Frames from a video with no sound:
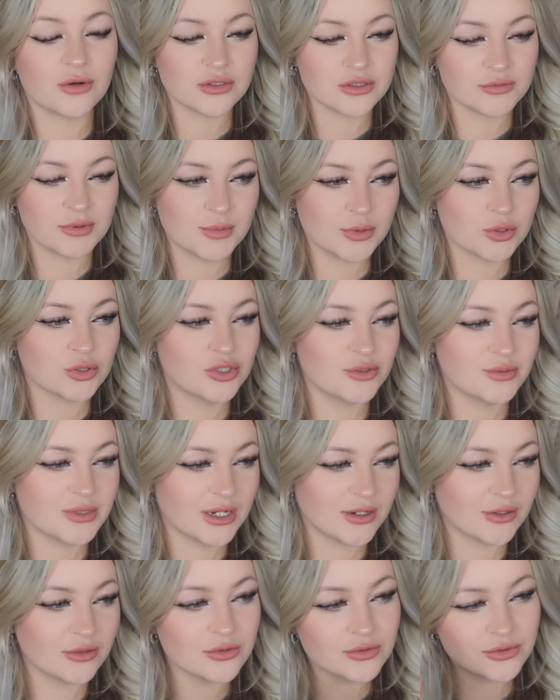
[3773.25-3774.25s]
onto my booktube
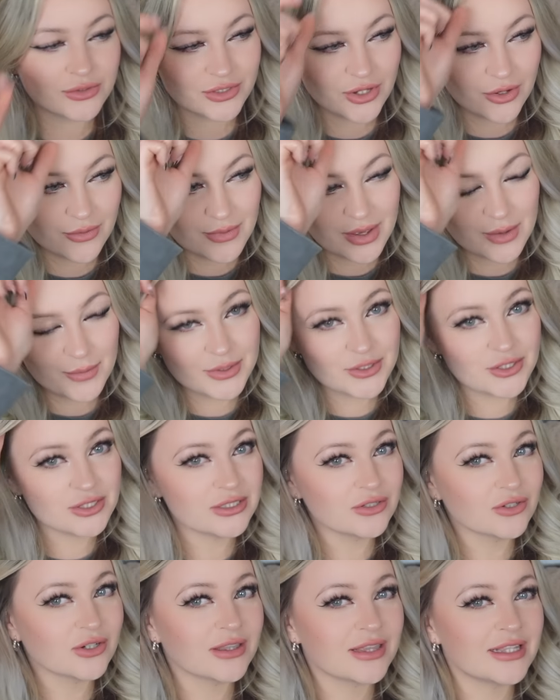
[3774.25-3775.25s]
channel so maybe just
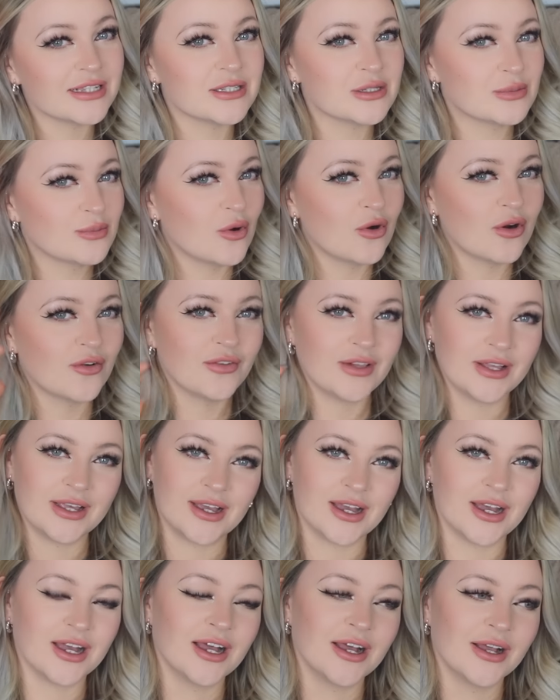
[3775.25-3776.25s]
look at this as more of like
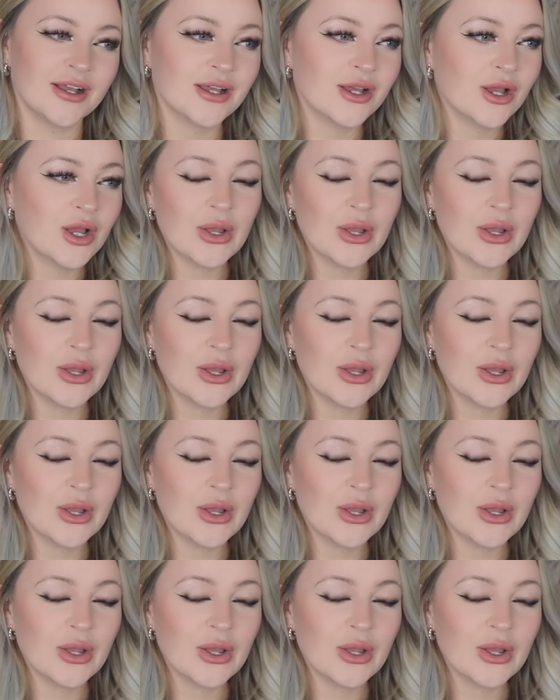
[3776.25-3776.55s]
a